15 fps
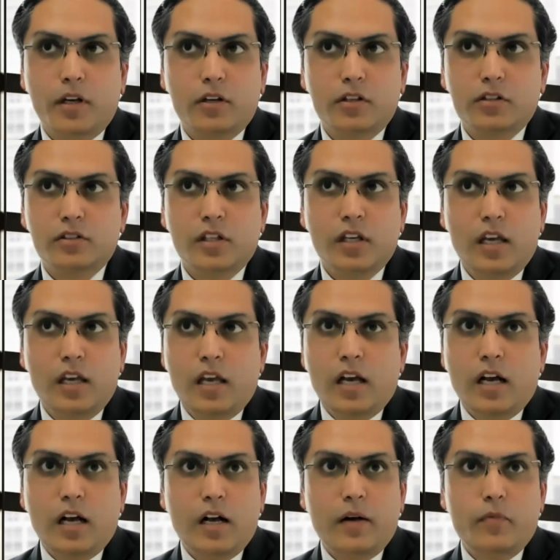because
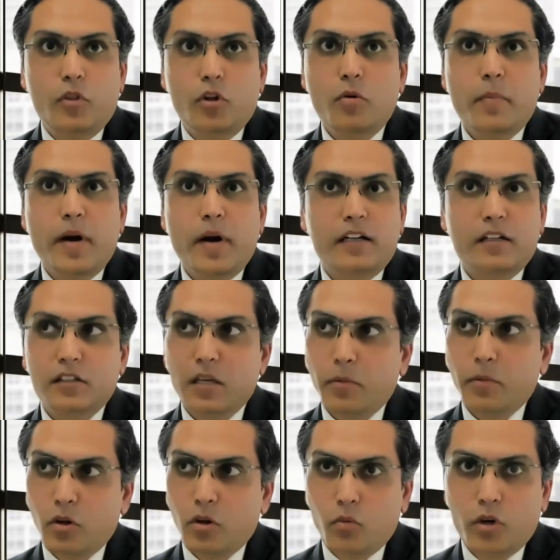no matter the
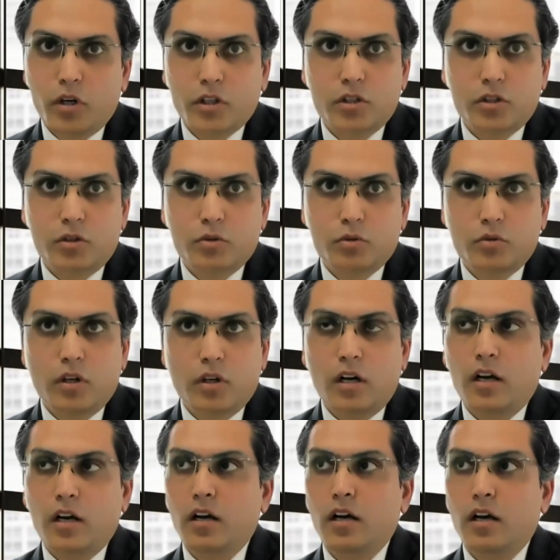amount of work you do,
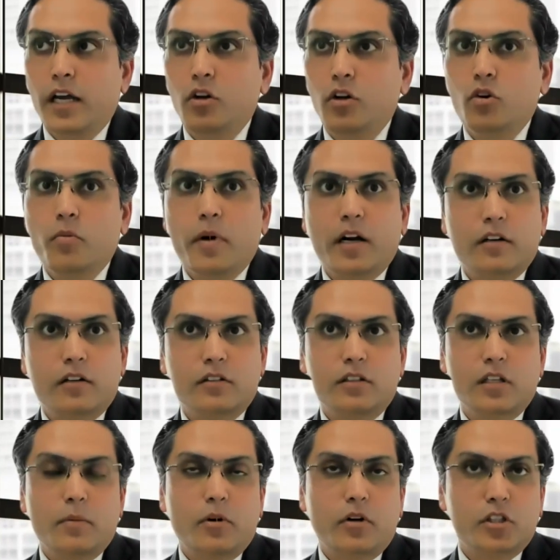and no matter
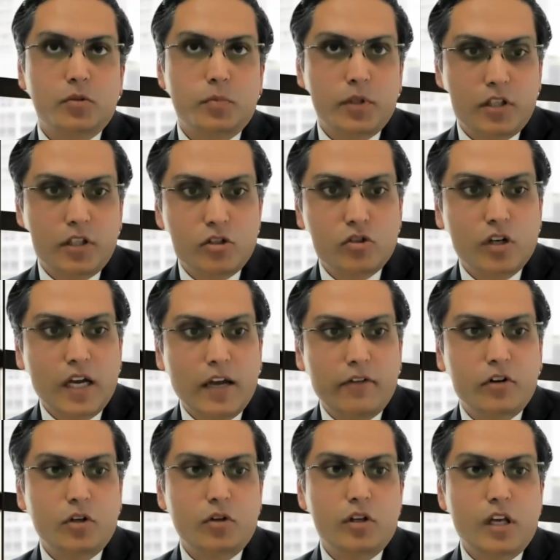the amount of experience you
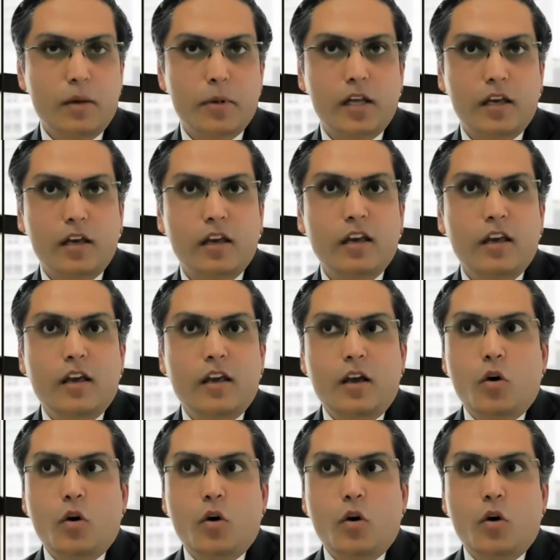have in doing M&A,